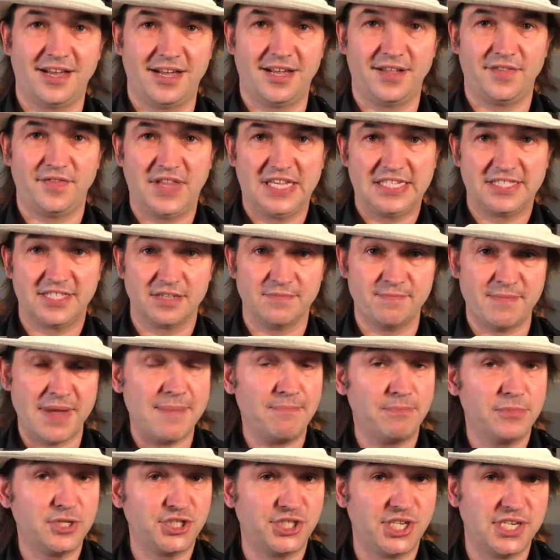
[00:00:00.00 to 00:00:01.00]
there's the
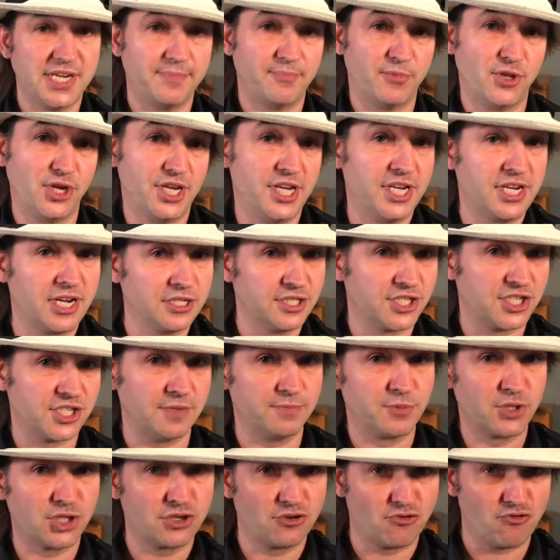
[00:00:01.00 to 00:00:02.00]
membership that you can
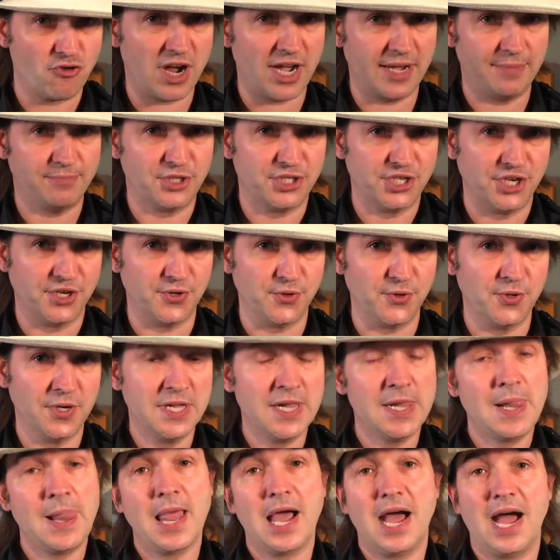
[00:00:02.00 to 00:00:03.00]
subscribe to,
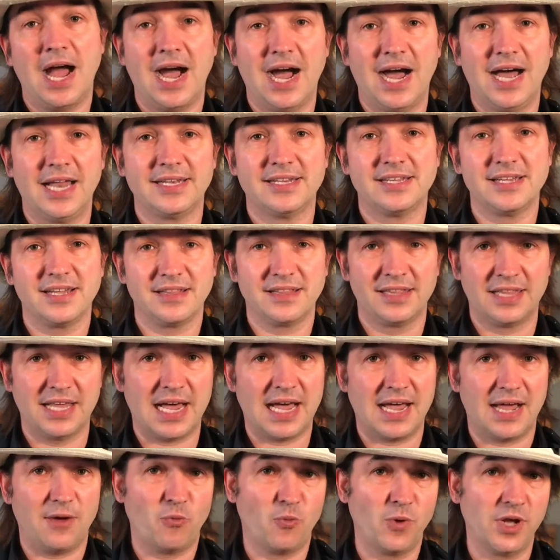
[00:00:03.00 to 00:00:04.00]
and
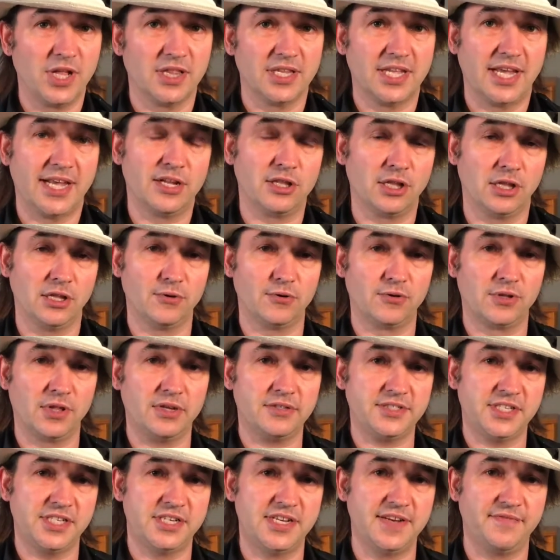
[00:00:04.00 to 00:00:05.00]
that will include
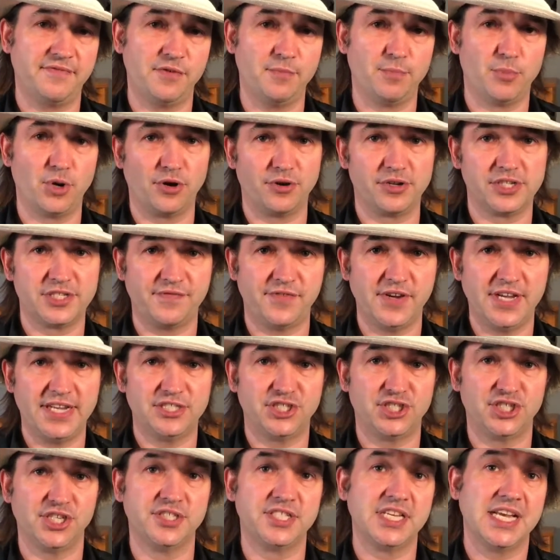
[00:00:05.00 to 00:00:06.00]
lots of different bonus
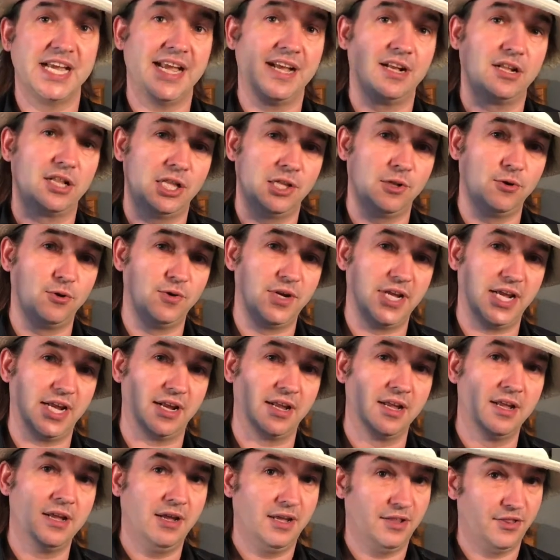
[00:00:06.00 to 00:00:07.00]
features, including
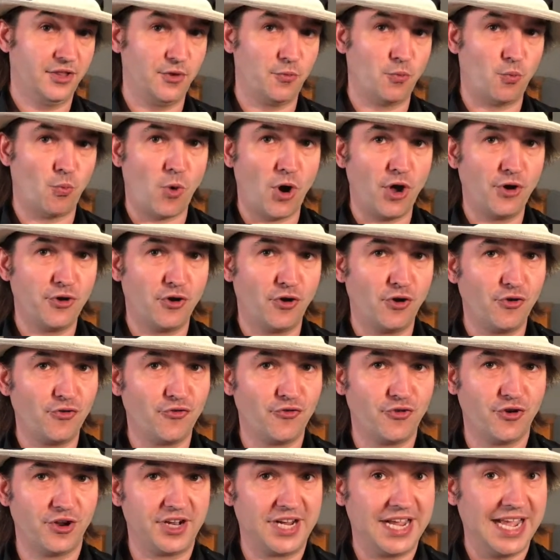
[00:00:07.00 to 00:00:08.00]
the
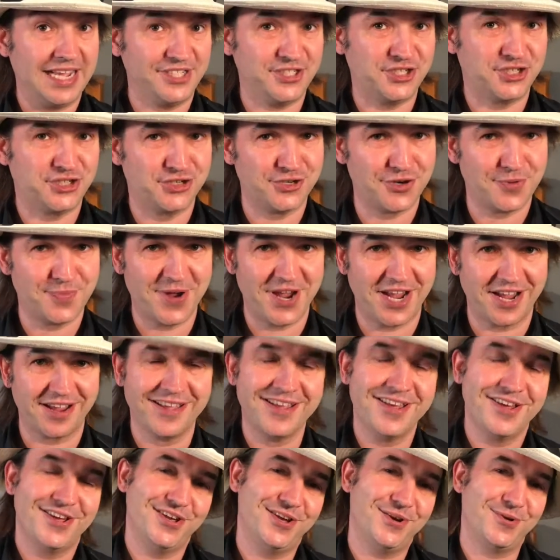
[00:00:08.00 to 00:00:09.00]
100 Get Strumming
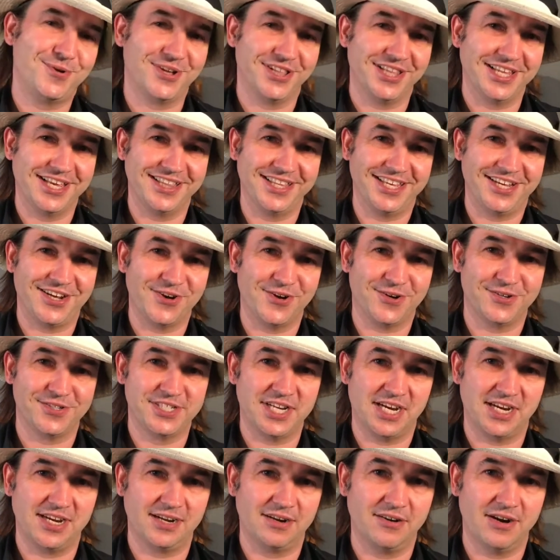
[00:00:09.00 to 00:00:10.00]
ukulele chord
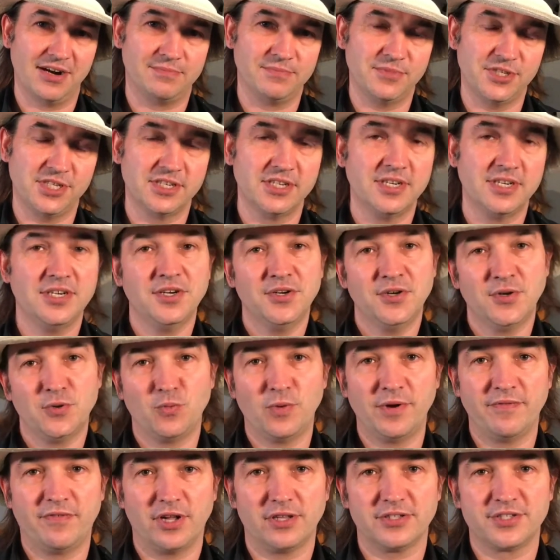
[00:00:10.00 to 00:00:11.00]
diagrams.
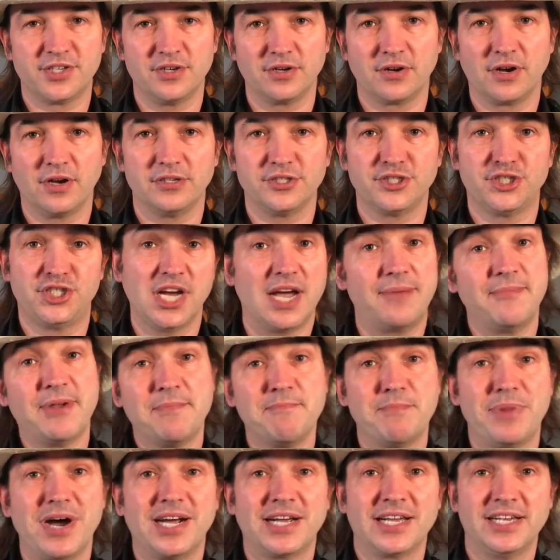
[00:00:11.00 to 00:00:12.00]
We've also got
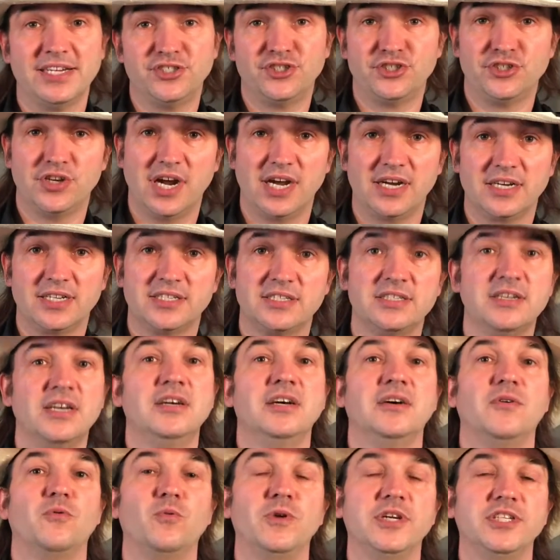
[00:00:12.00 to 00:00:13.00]
jamming backing tracks,
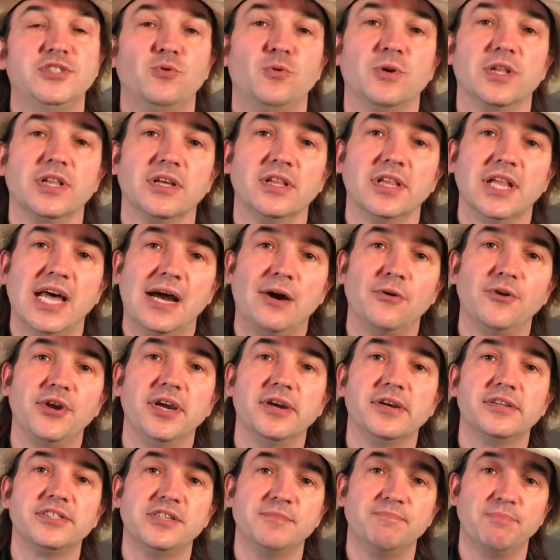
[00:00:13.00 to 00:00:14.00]
which will allow
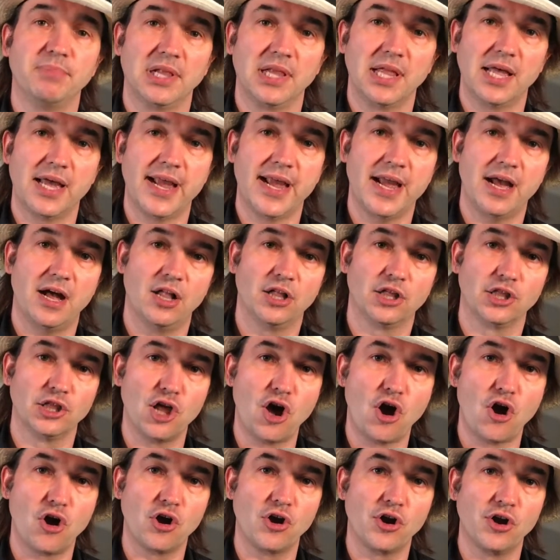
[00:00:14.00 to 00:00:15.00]
you to play
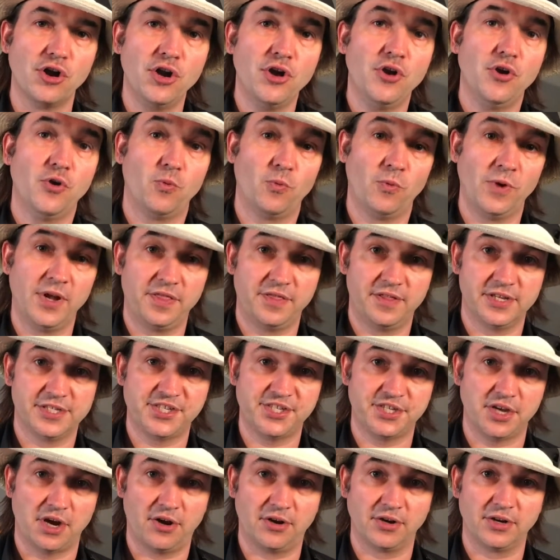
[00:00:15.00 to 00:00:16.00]
along with the
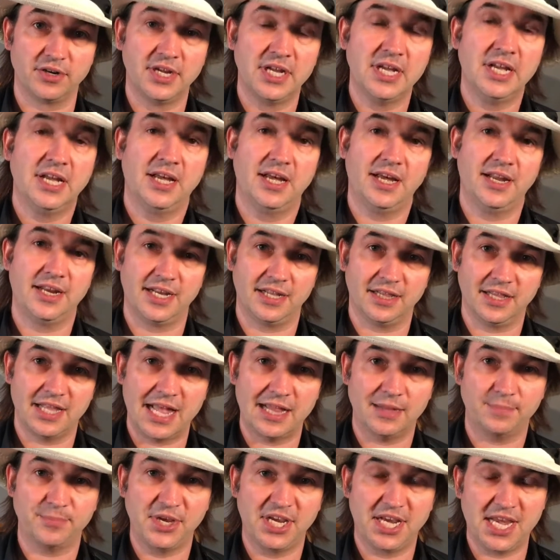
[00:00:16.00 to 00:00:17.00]
song, and it'll
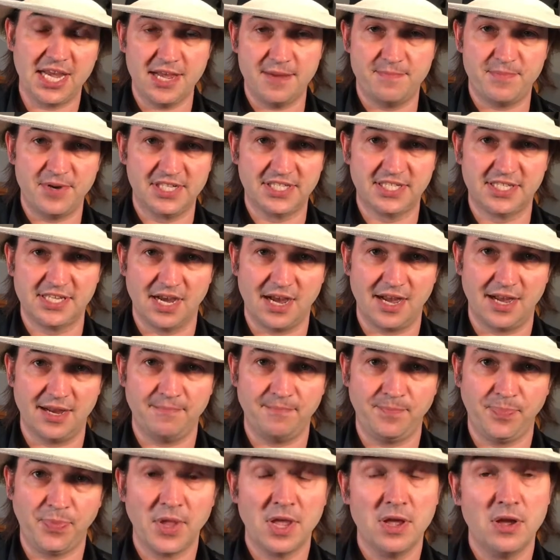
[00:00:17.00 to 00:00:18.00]
help you keep in time.
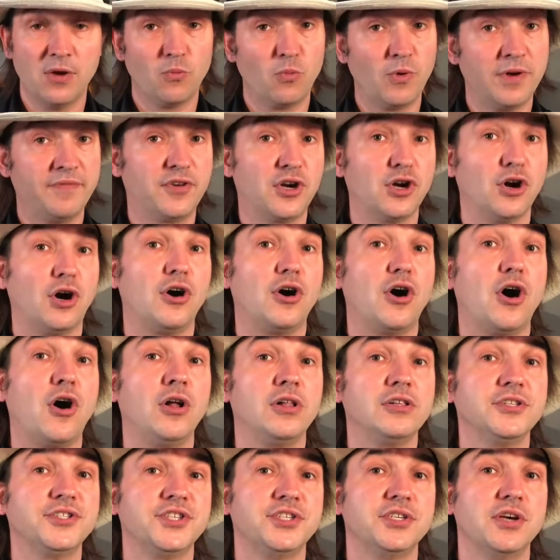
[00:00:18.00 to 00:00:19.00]
We've got
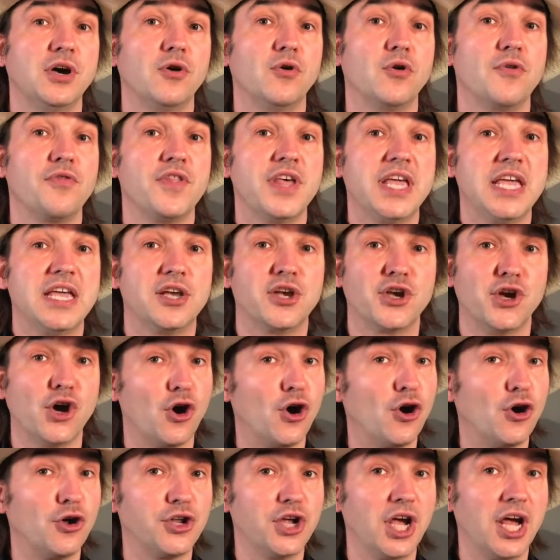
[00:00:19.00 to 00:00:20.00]
also the
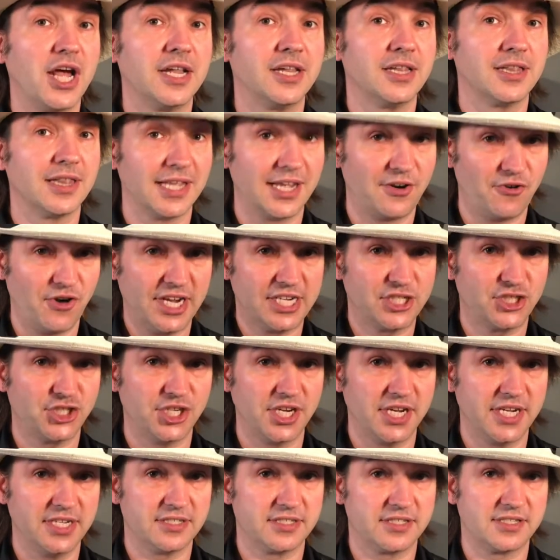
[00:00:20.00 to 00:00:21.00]
chord and lyric
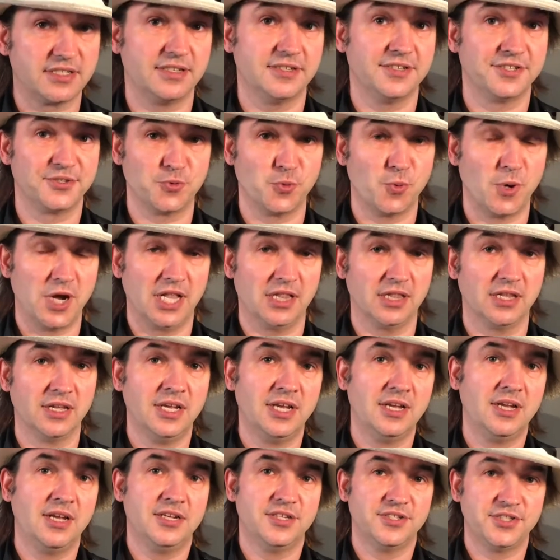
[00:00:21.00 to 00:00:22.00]
sheets as well,
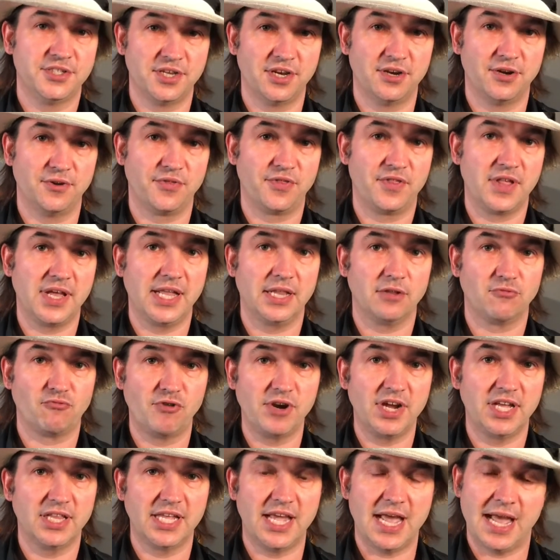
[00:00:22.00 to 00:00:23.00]
so they'll
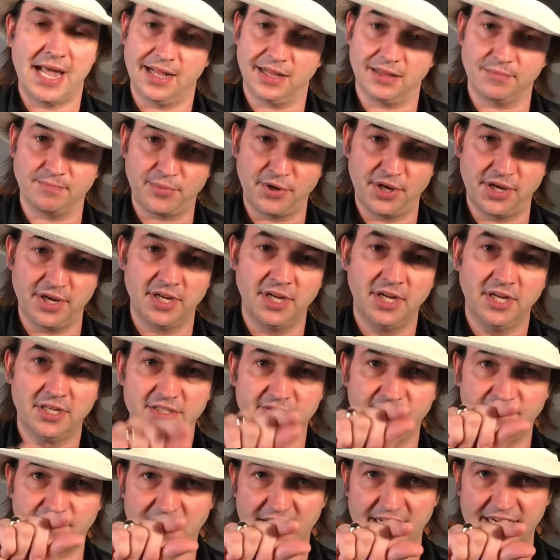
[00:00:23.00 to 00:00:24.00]
really help you to
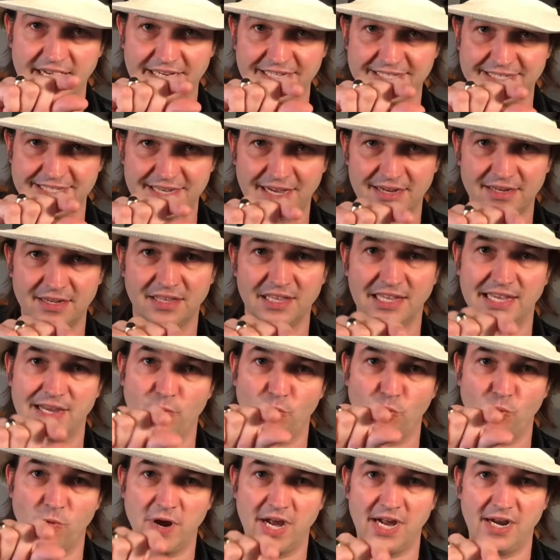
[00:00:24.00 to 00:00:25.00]
find exactly
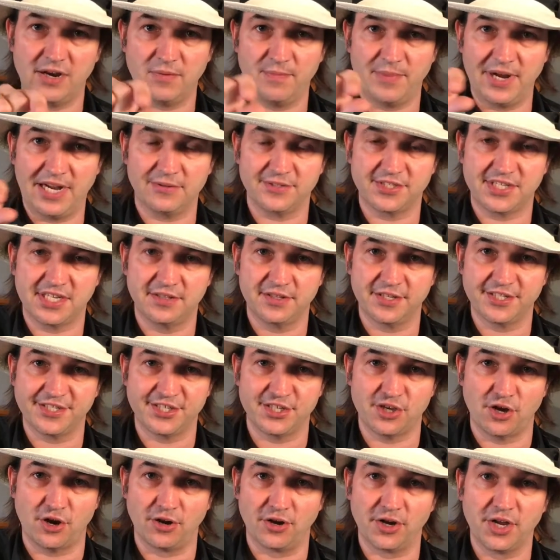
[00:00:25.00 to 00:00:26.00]
whereabouts in the
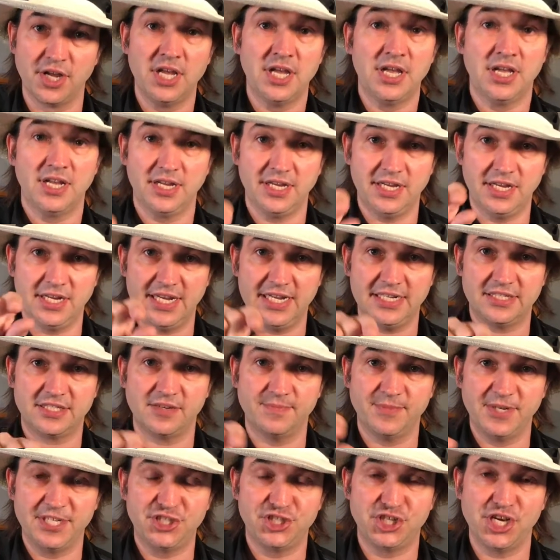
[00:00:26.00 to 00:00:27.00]
song you need to
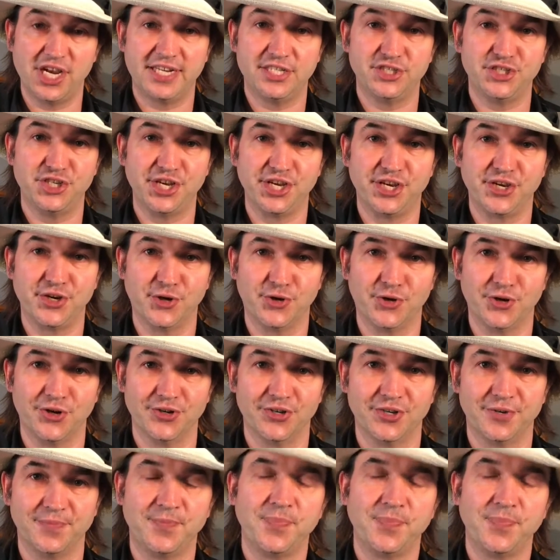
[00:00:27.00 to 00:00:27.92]
be changing chord.